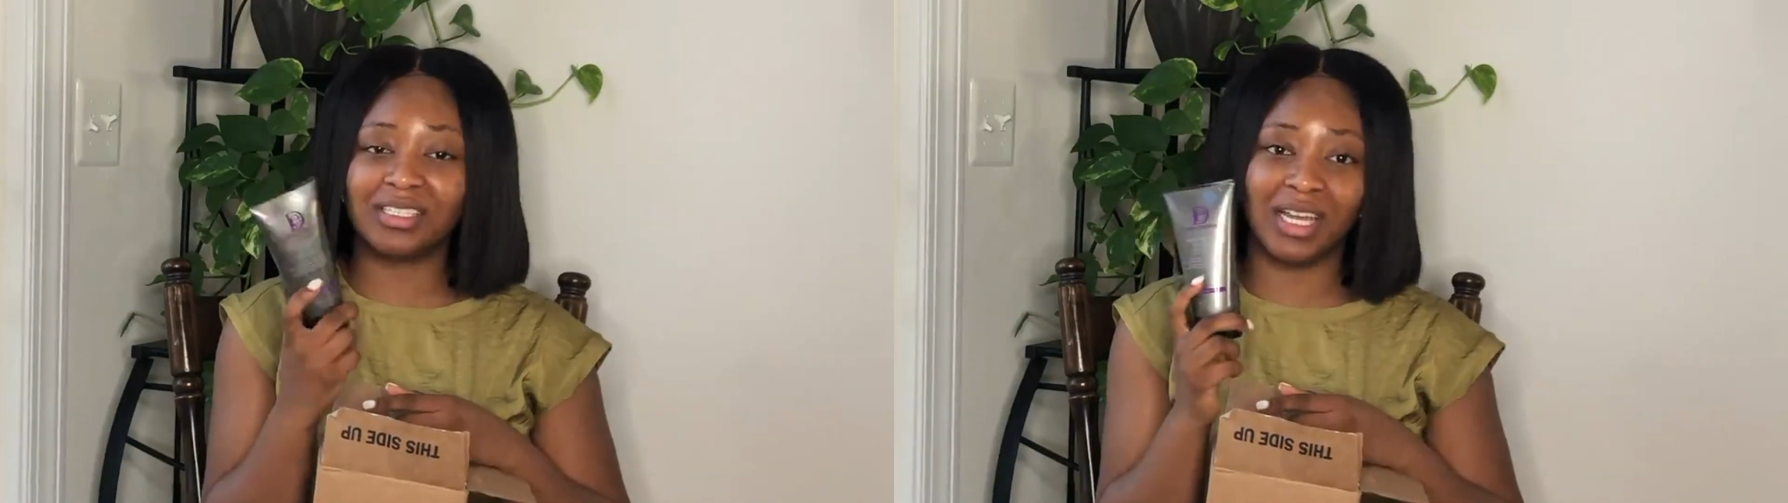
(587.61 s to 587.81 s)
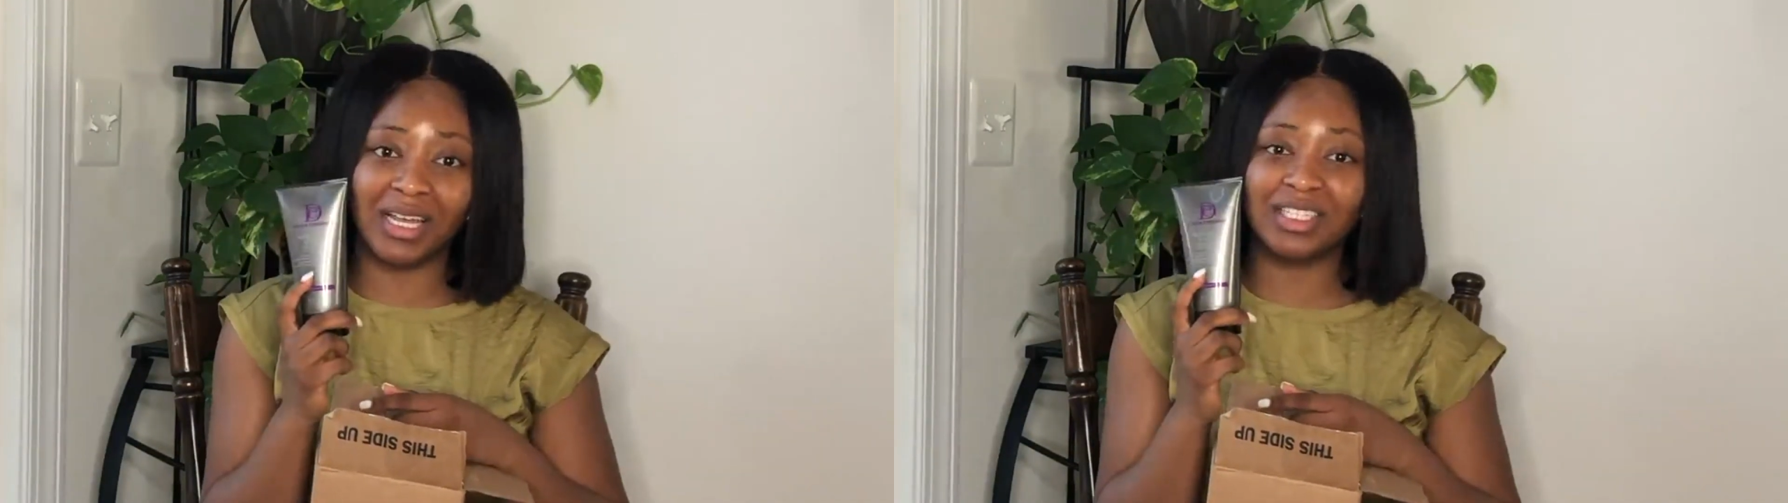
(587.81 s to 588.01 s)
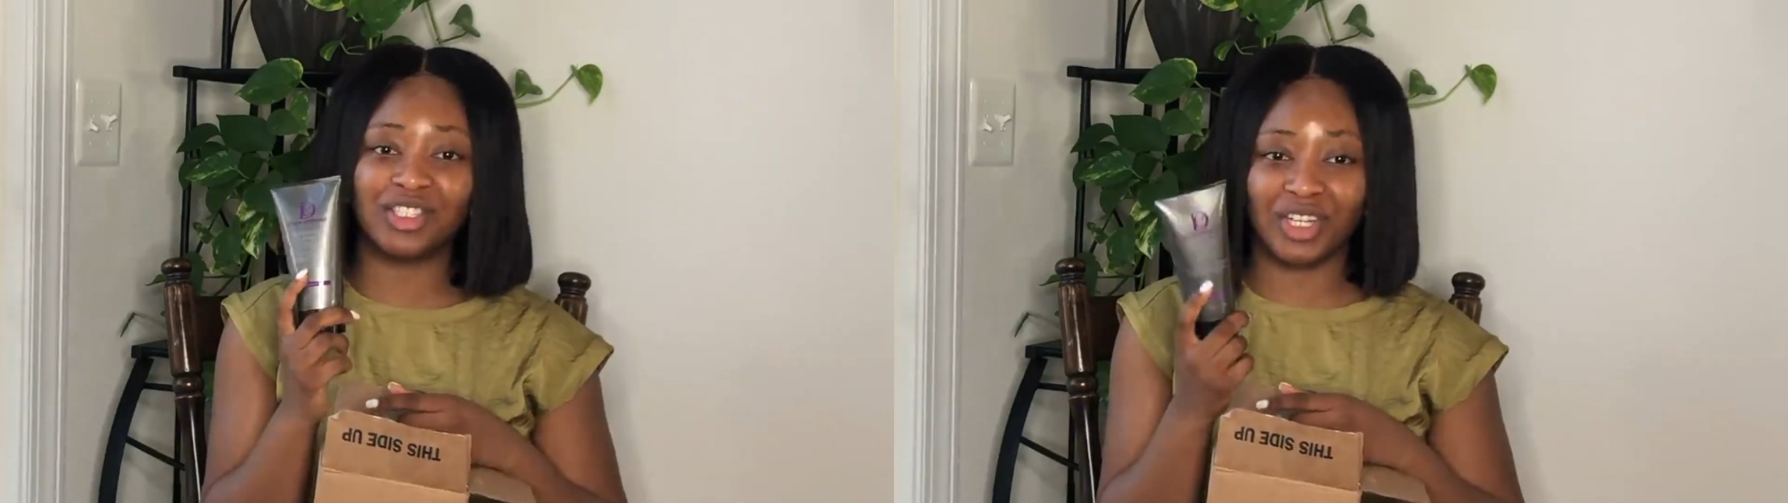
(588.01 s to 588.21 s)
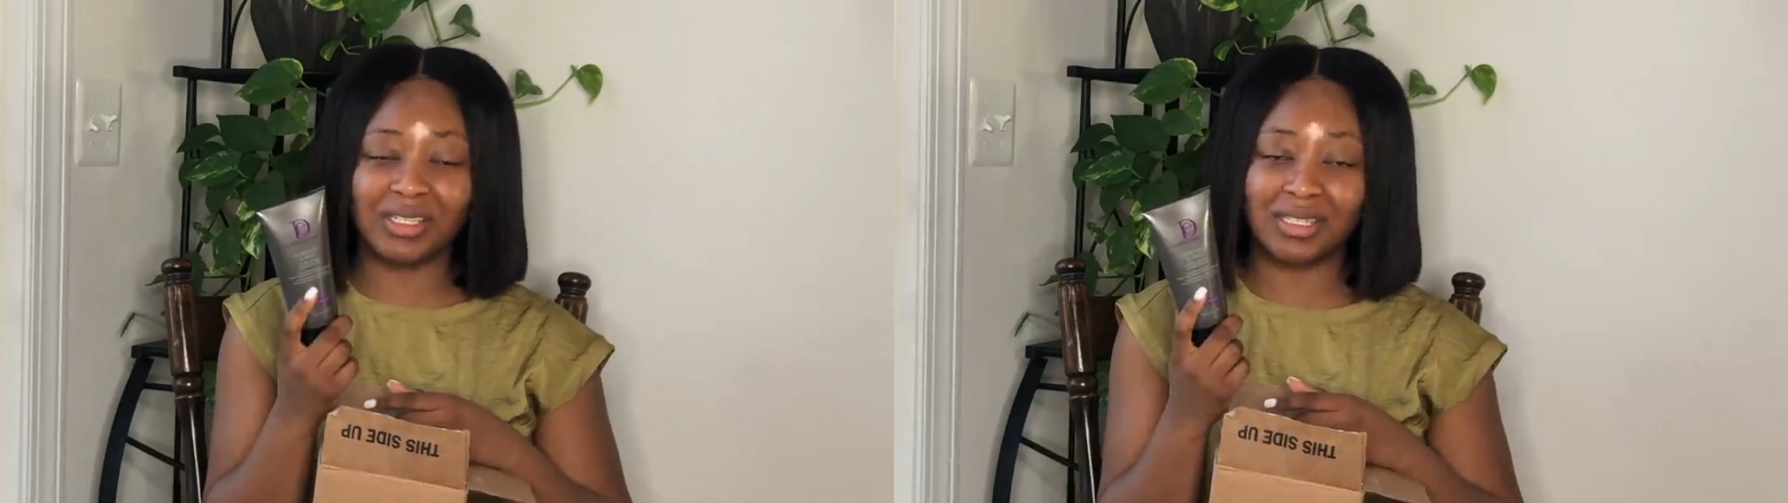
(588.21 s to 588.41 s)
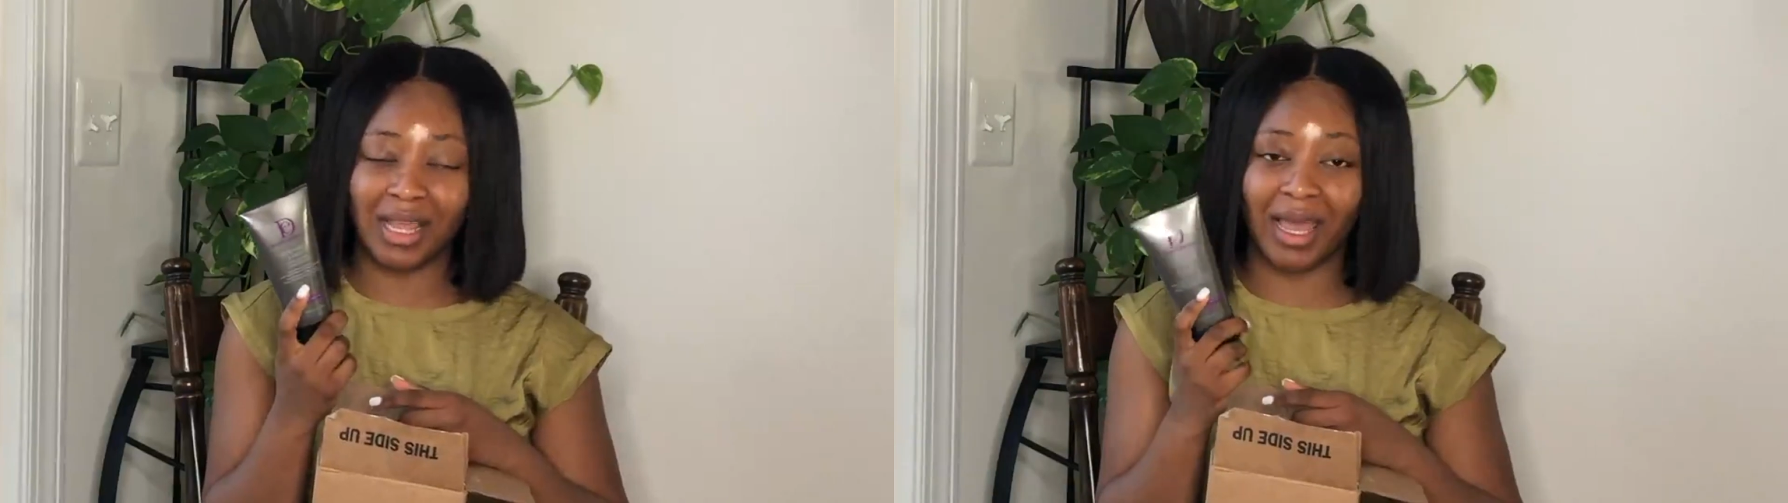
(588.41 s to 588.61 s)
does
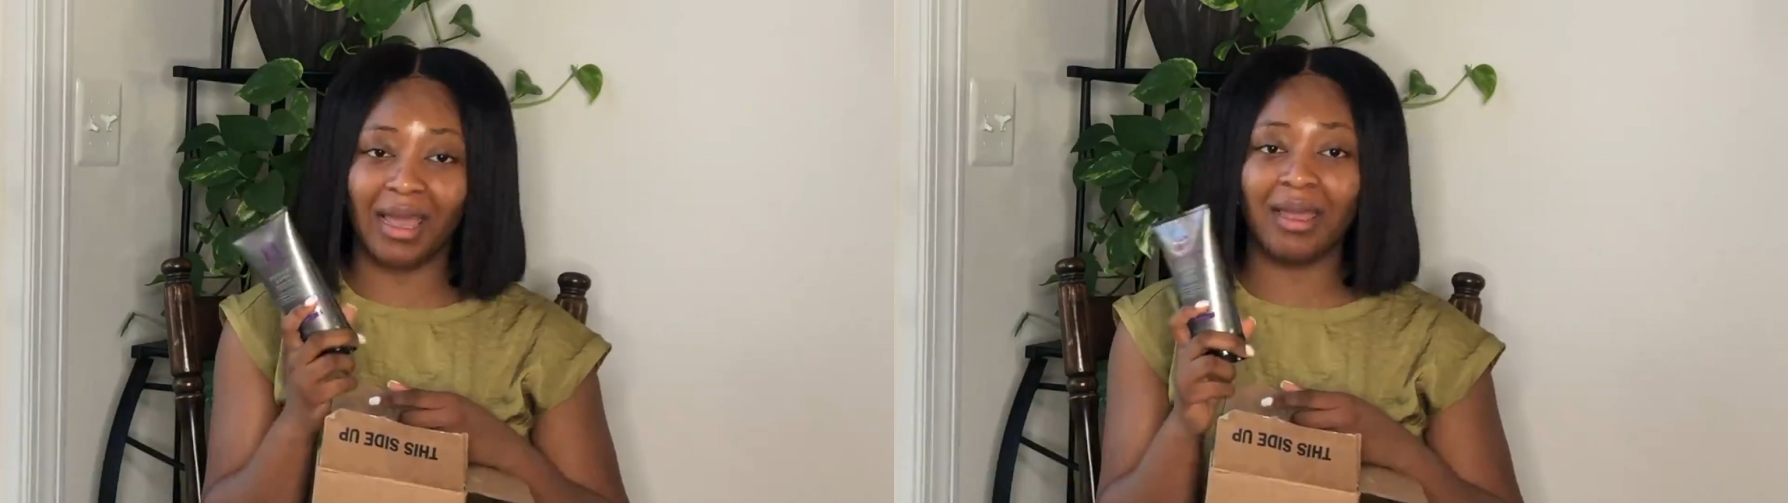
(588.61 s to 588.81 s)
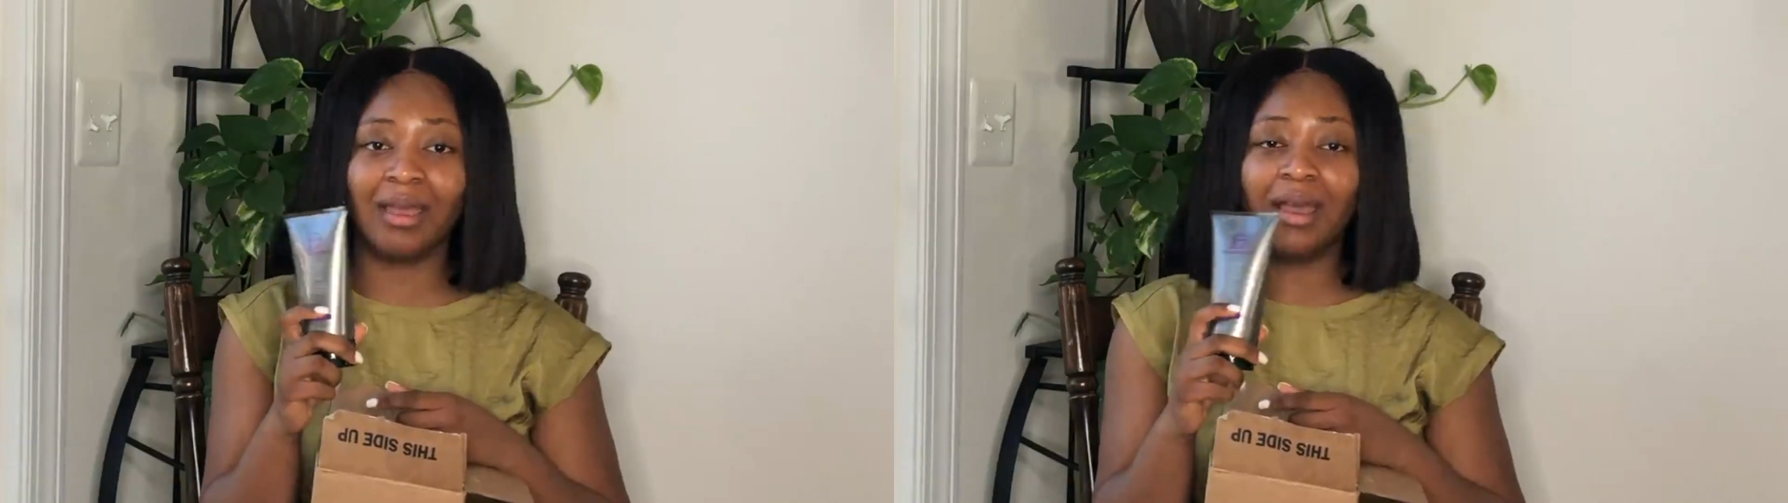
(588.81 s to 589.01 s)
just that.